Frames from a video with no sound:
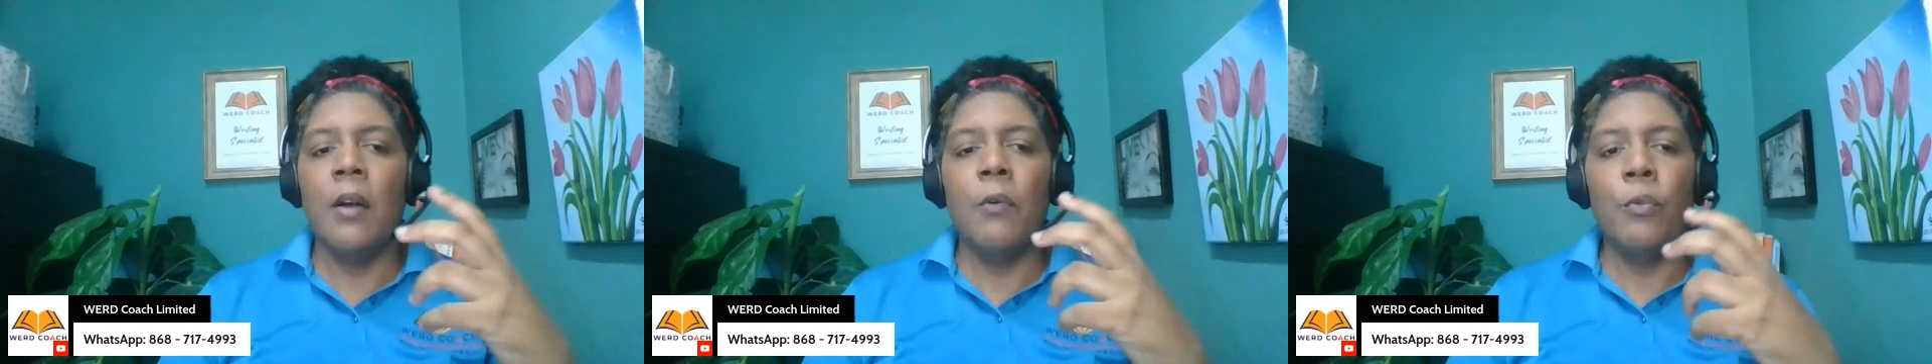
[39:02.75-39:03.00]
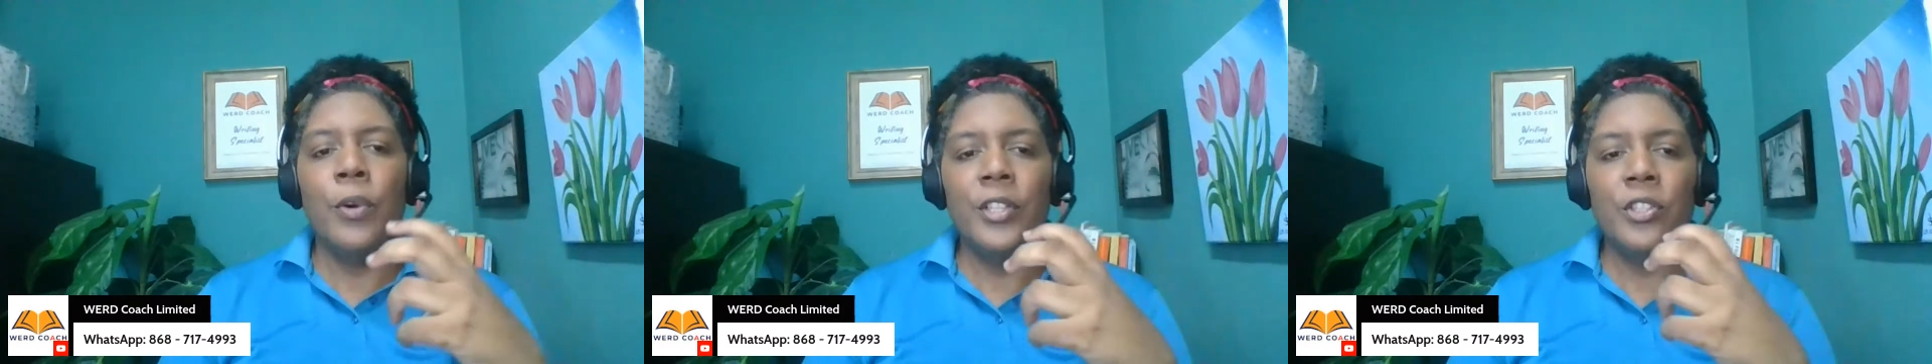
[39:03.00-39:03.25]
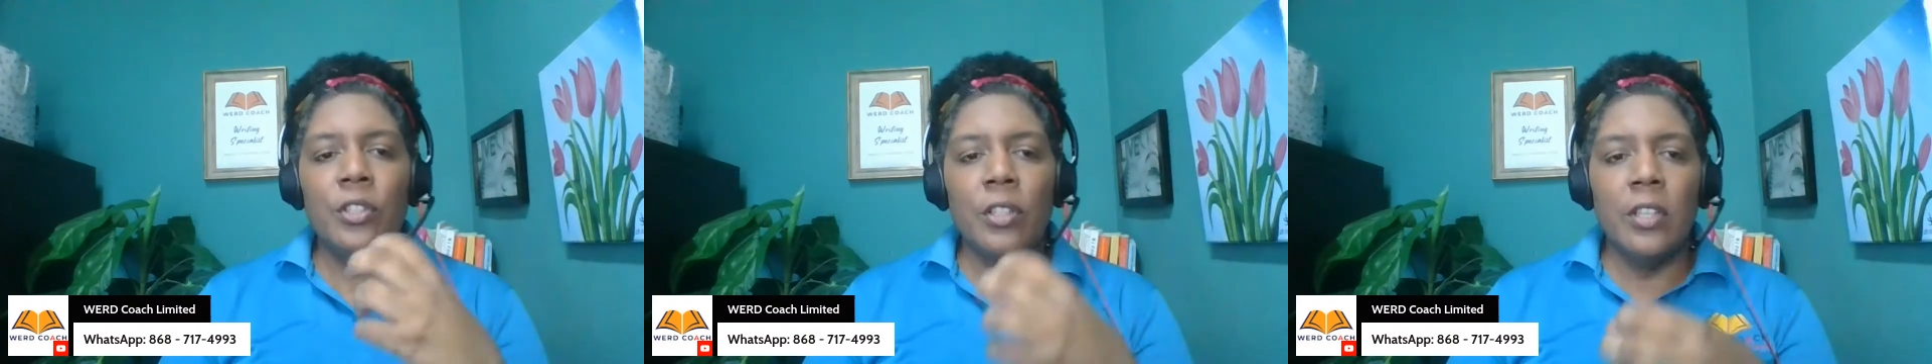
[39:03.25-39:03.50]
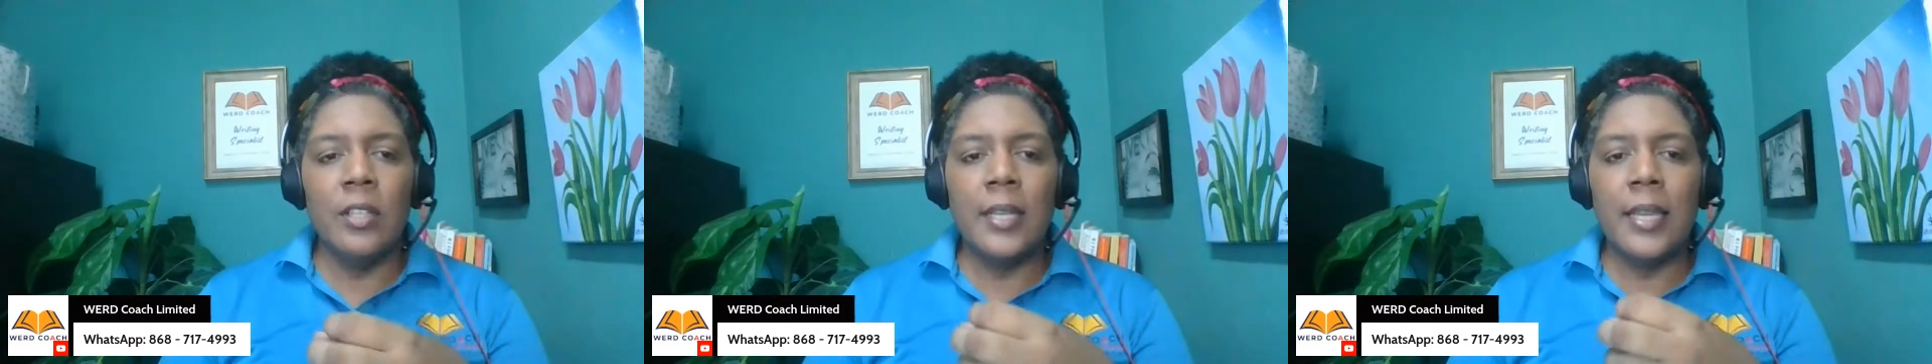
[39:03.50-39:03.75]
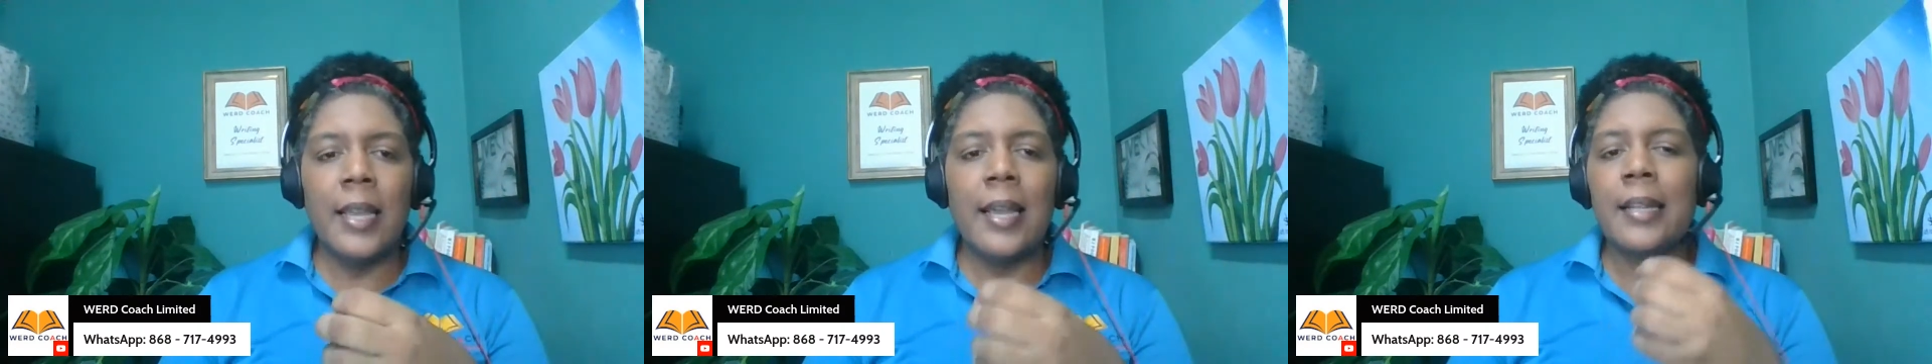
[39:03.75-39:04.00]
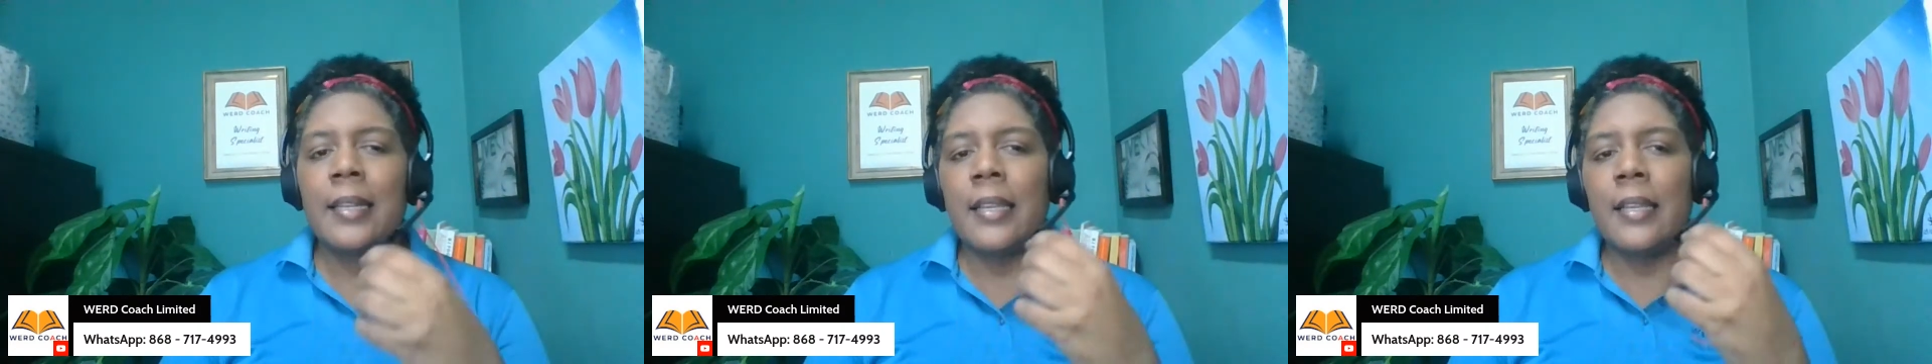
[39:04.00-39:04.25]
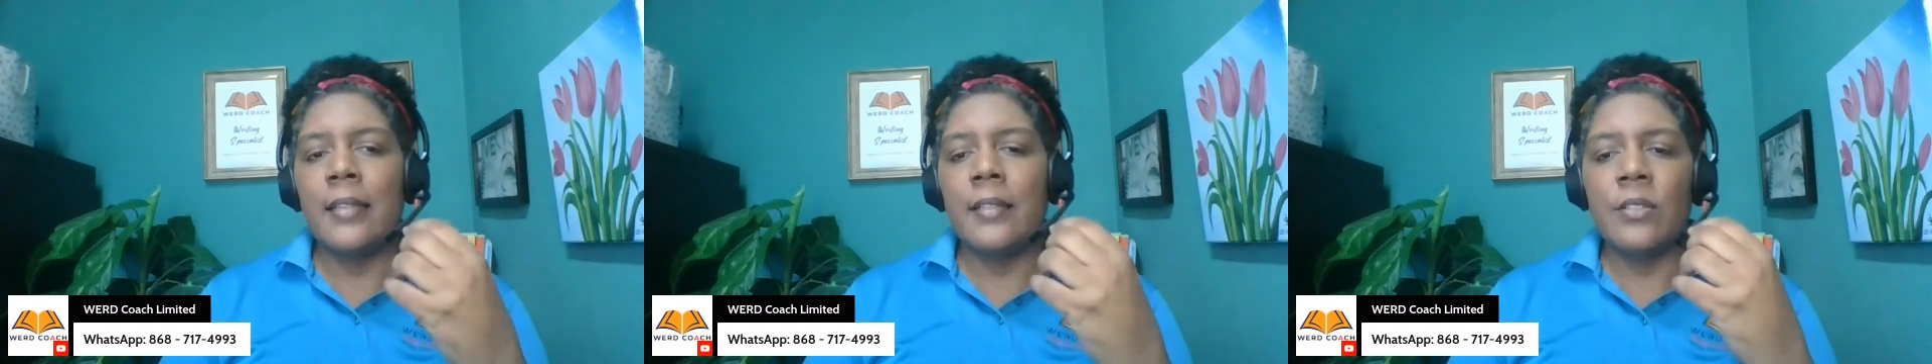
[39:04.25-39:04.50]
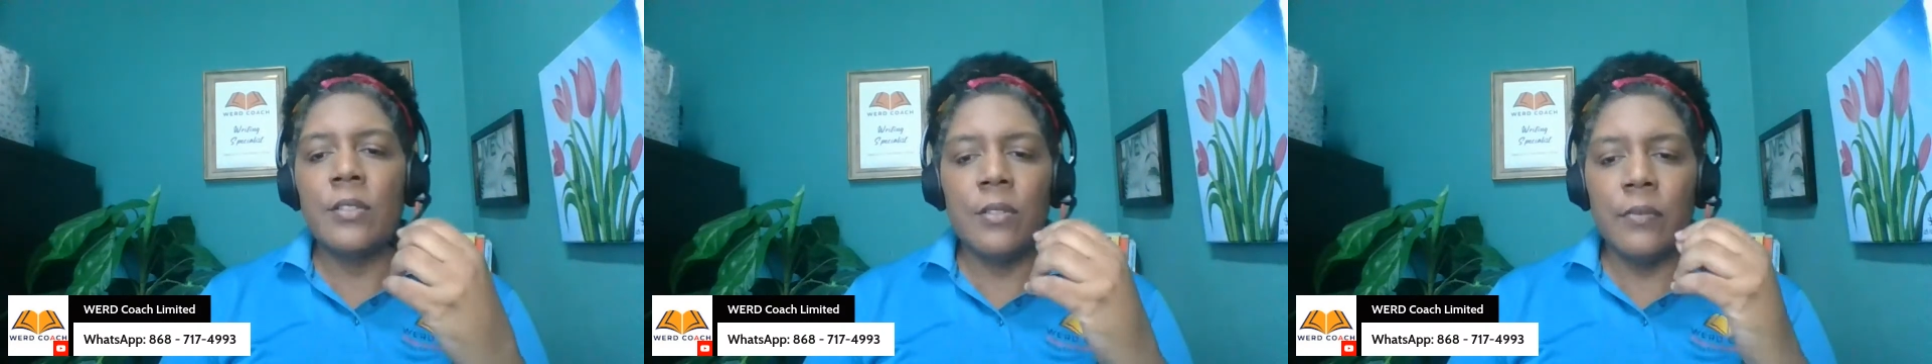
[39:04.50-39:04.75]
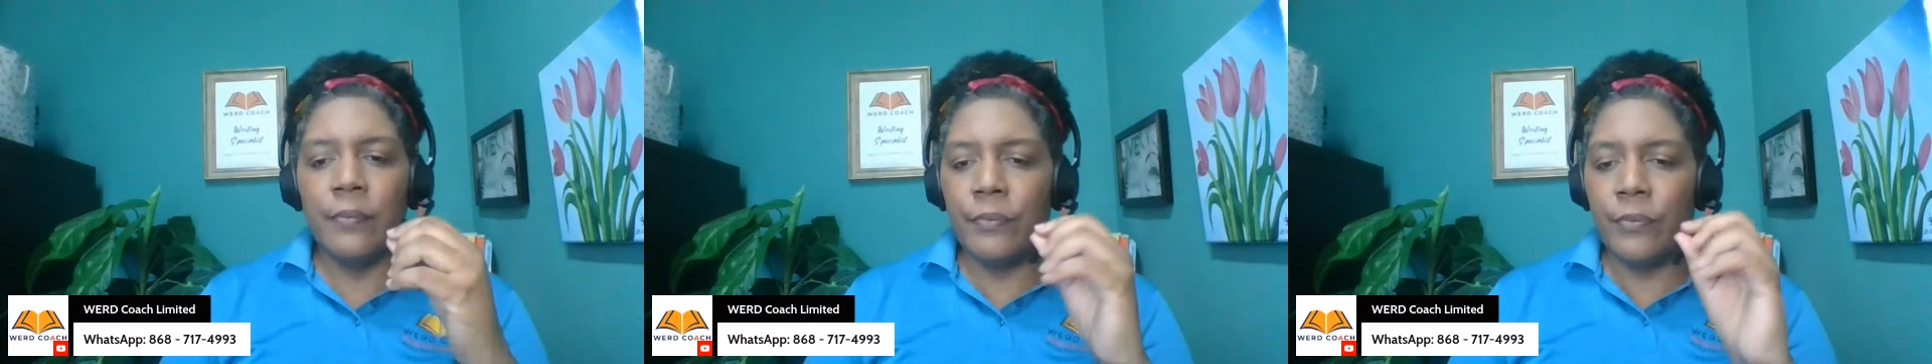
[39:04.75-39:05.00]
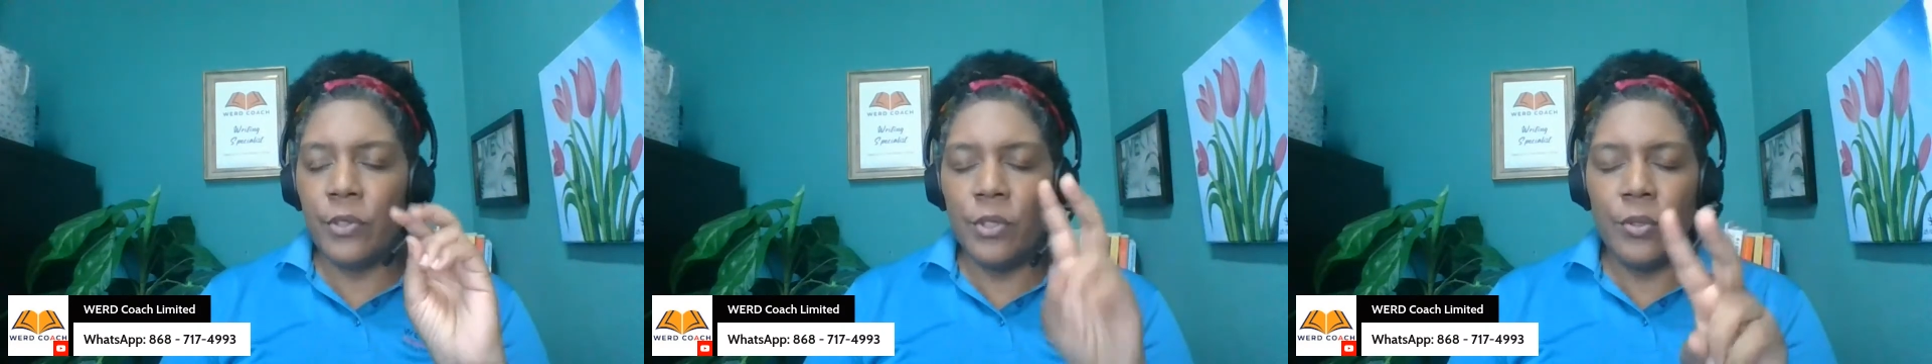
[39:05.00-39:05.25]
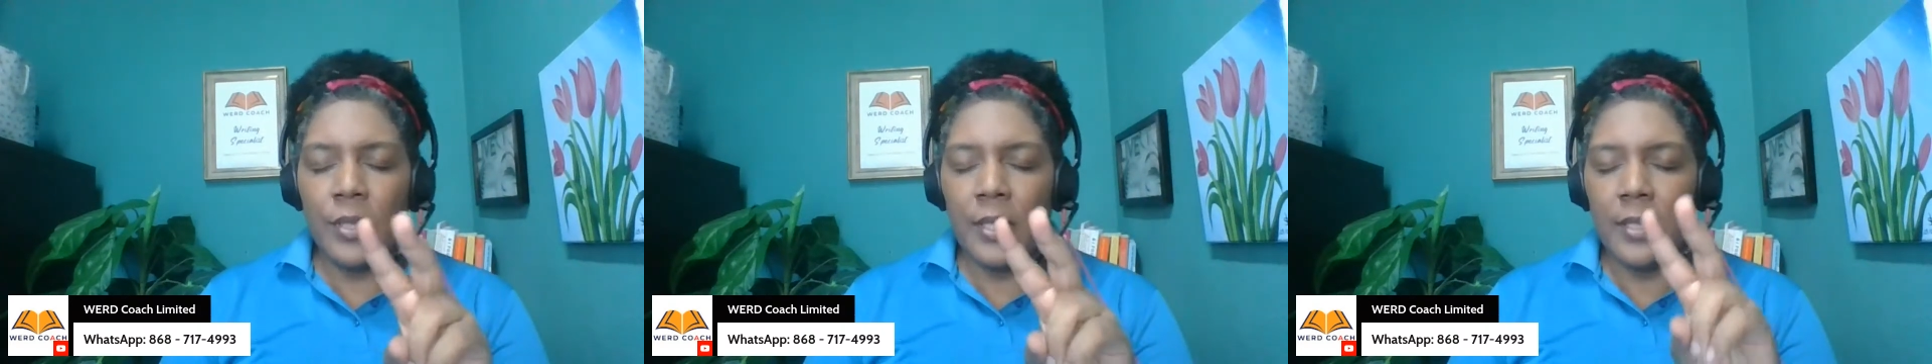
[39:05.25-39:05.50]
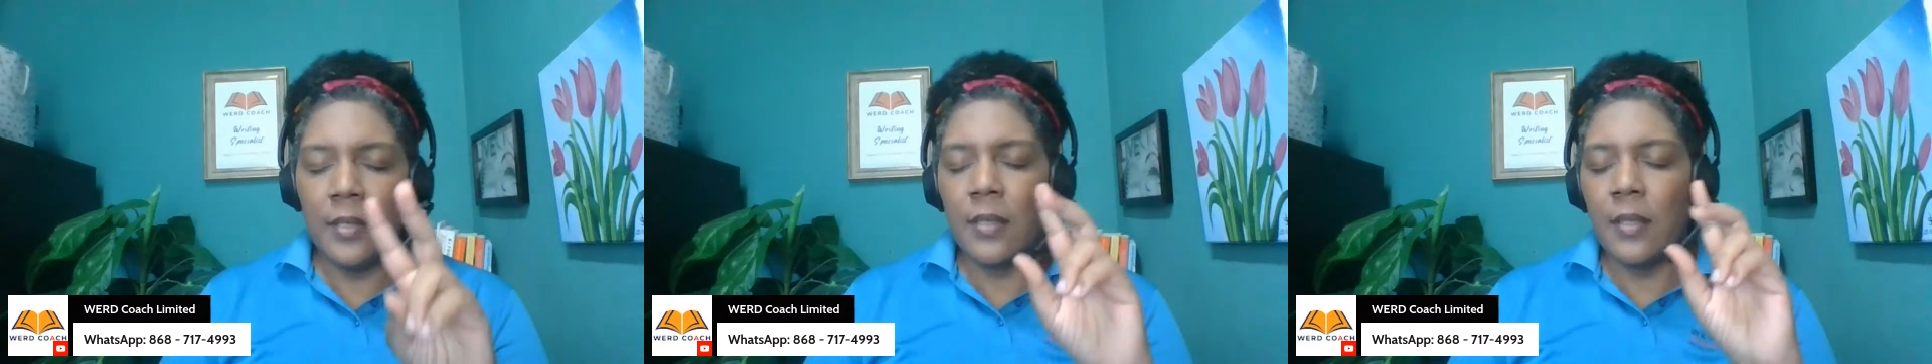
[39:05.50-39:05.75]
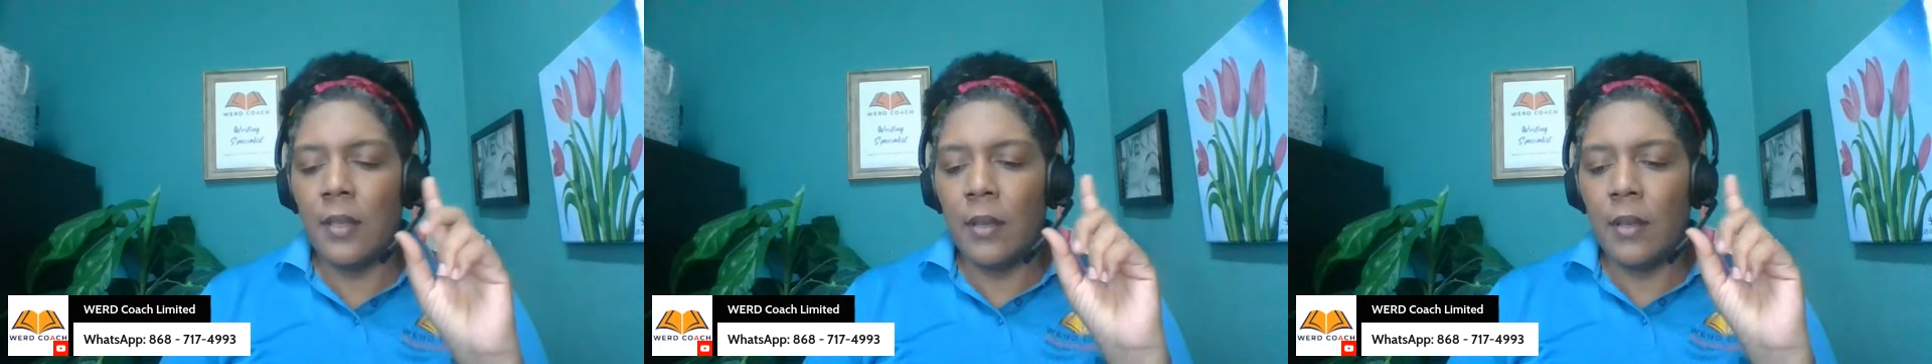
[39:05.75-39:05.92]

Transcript: what you're looking at is two things.